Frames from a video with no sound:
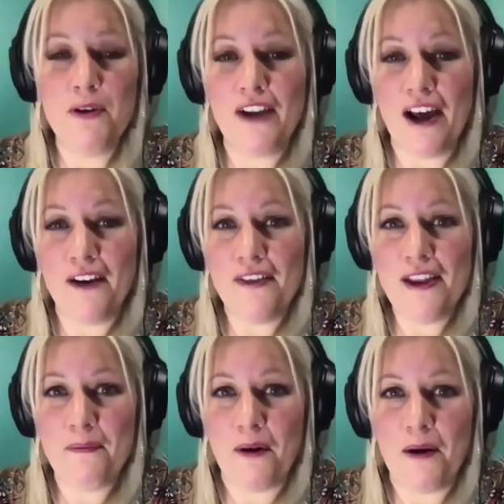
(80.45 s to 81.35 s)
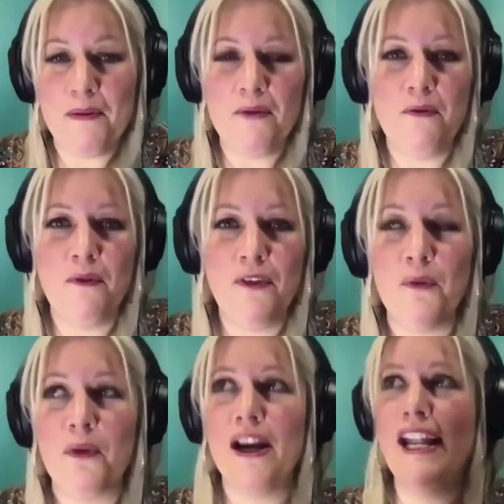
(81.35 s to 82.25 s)
We'd moved out of the apartment.
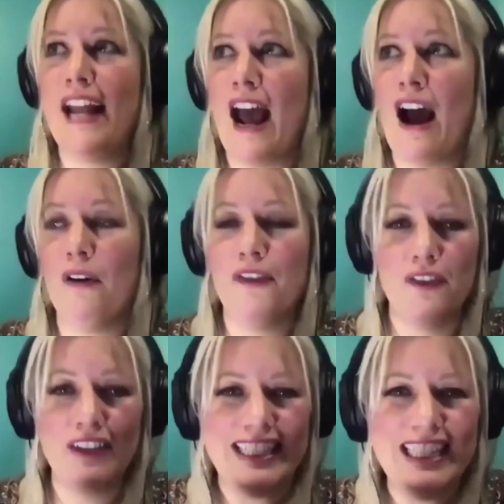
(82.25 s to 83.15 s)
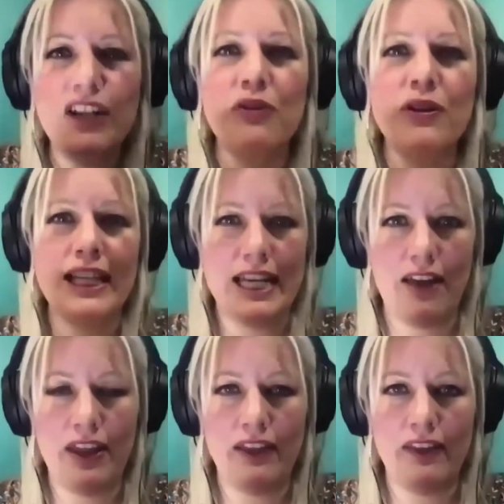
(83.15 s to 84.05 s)
So we're in a house. There's literally
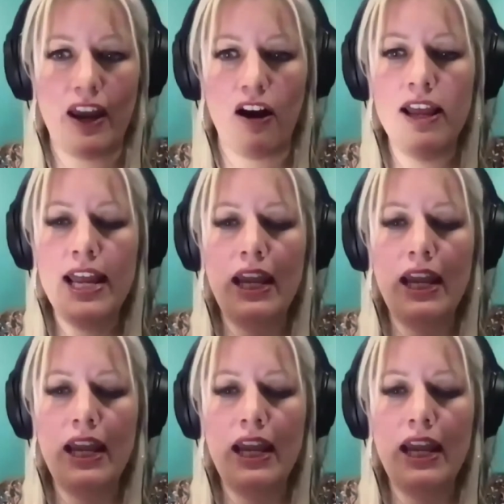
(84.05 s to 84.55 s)
nothing there.